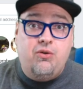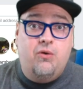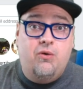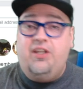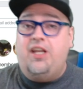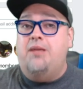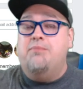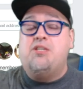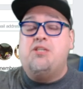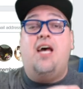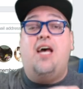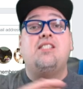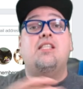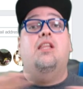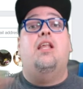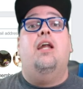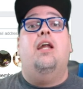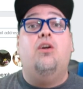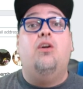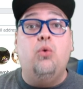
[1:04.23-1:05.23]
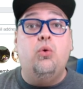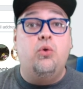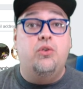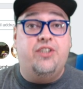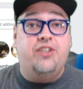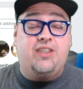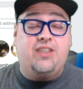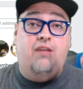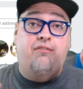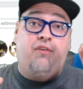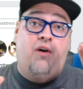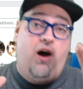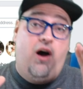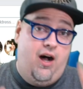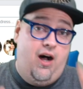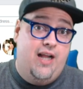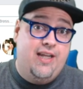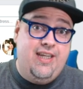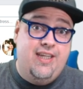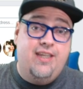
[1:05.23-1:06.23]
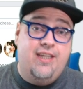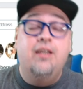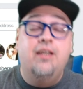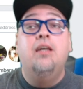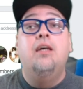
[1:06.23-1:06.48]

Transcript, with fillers: own games. It has a lot of cool stuff on it,